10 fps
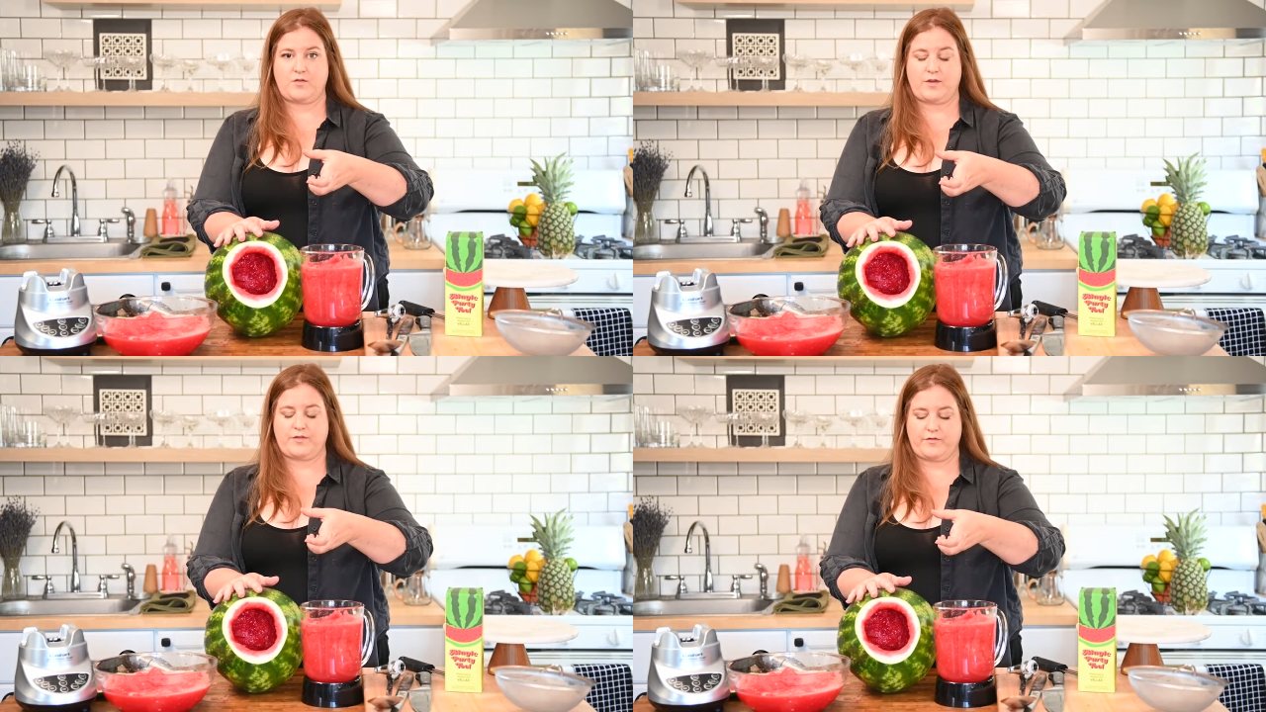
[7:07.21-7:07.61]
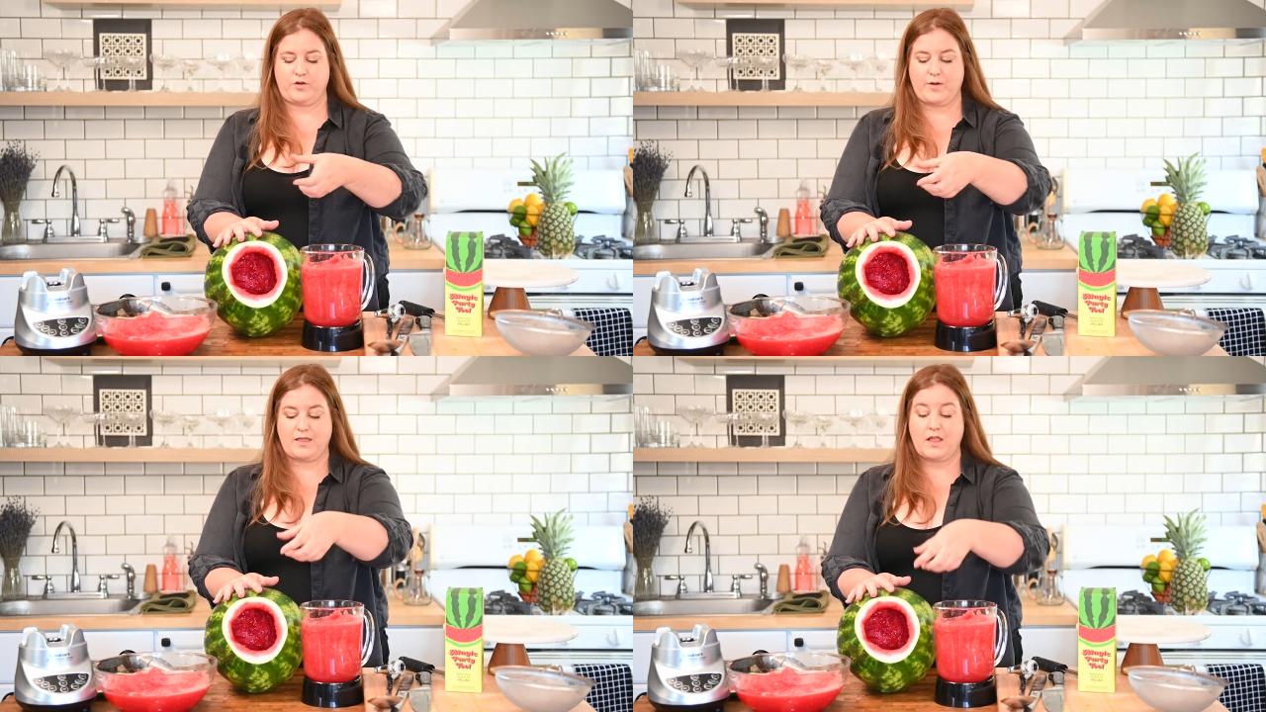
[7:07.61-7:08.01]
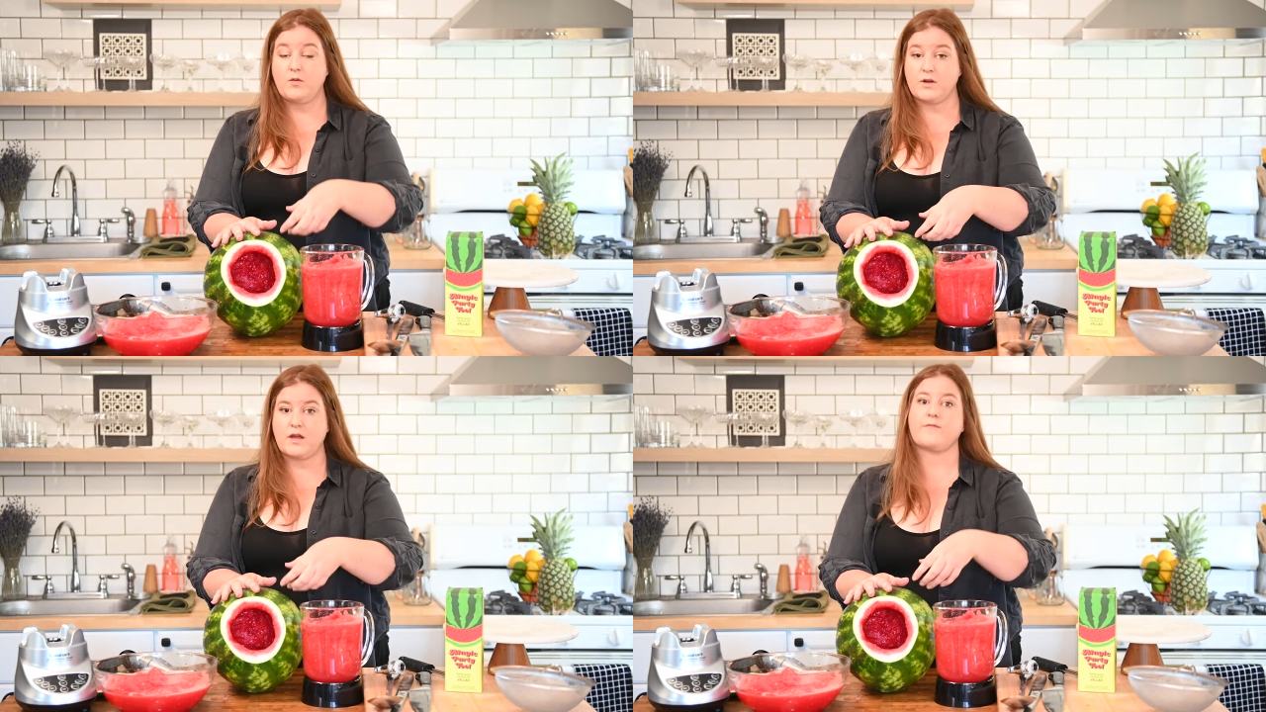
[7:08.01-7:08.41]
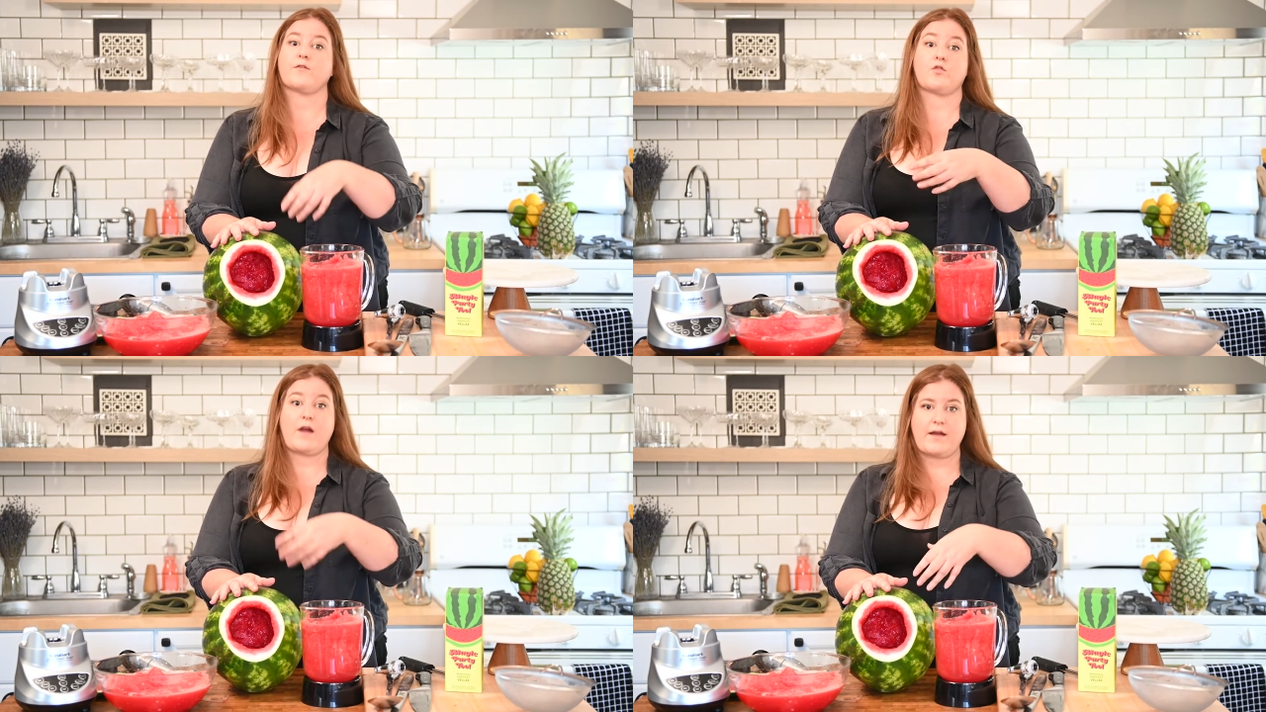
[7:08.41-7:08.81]
way through and low enough
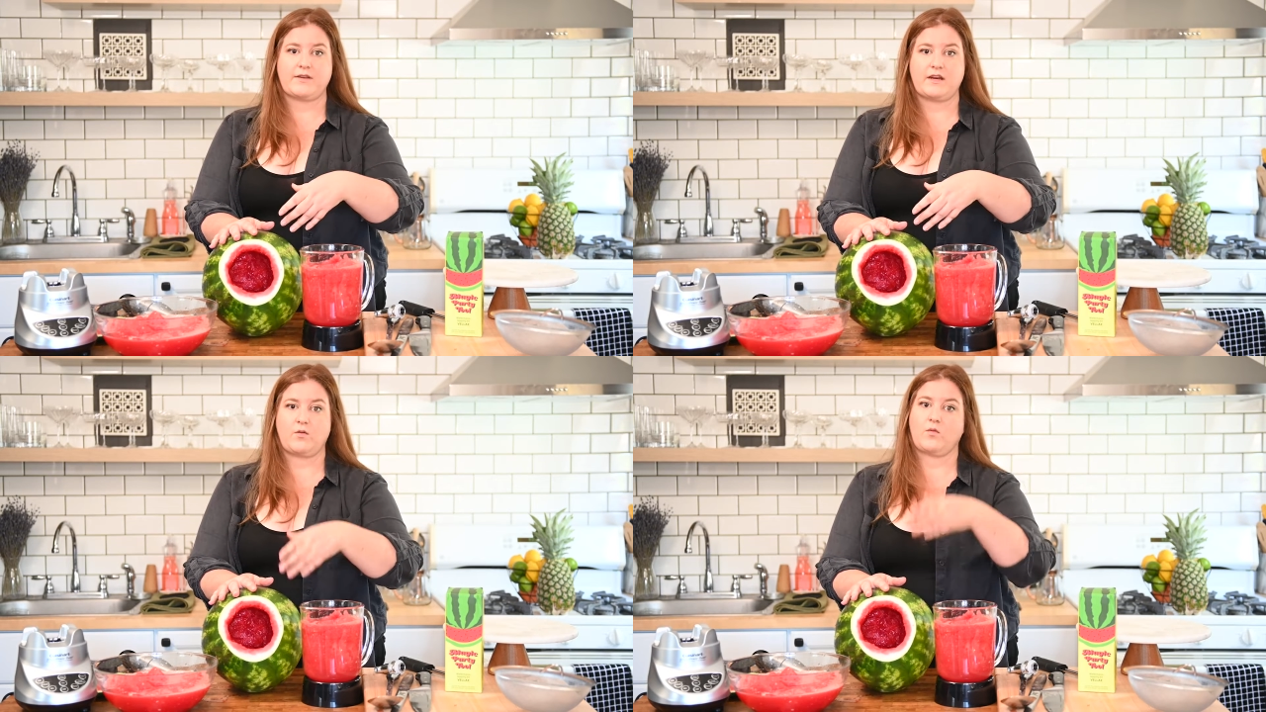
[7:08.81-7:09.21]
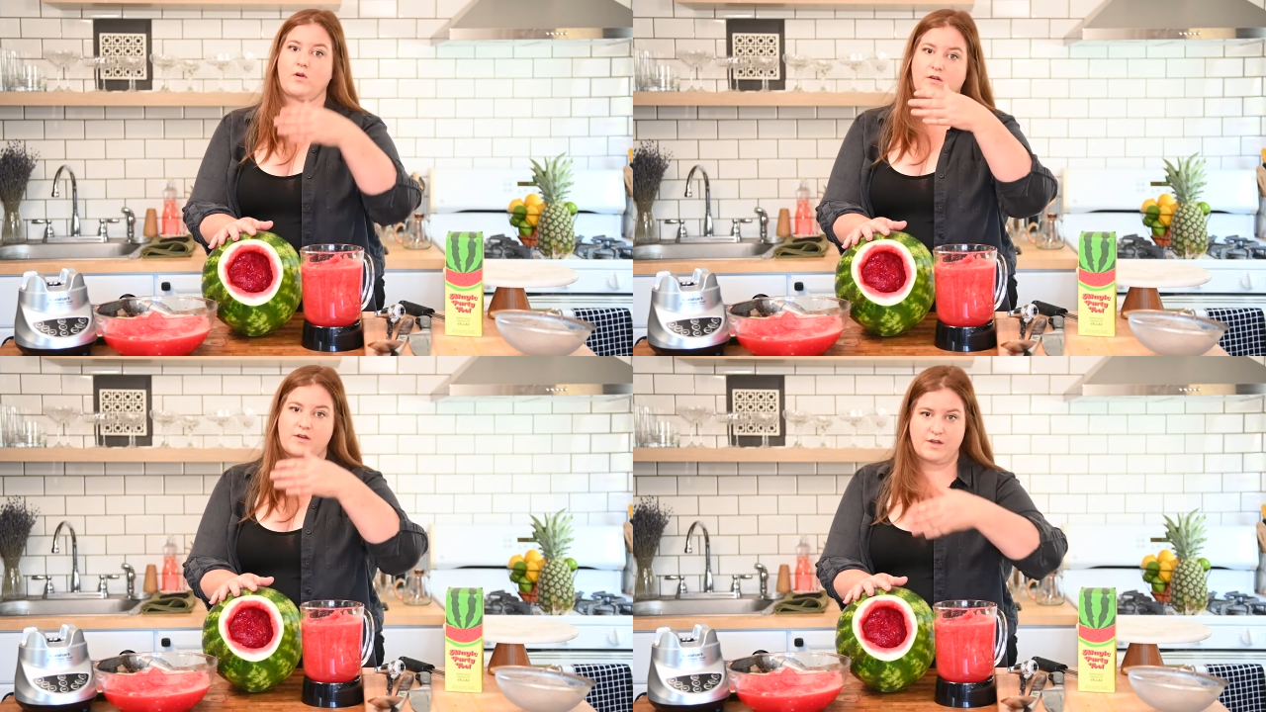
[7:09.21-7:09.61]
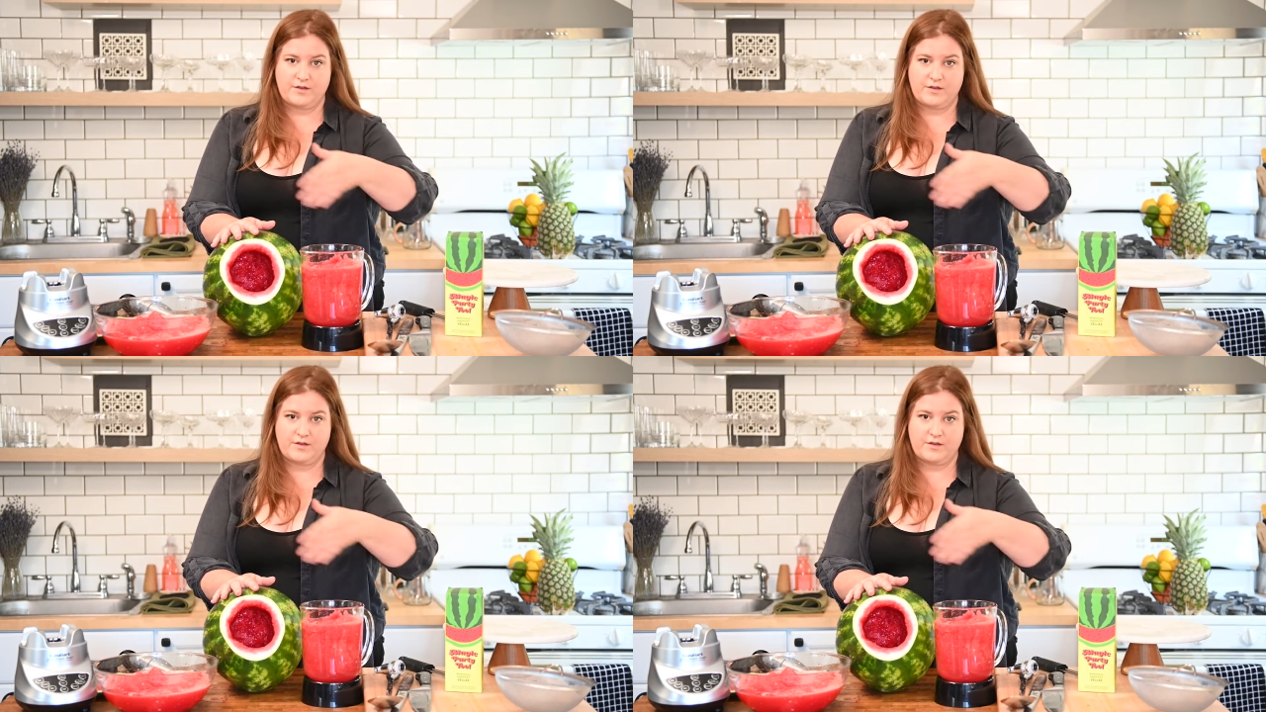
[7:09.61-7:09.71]
for gravity to work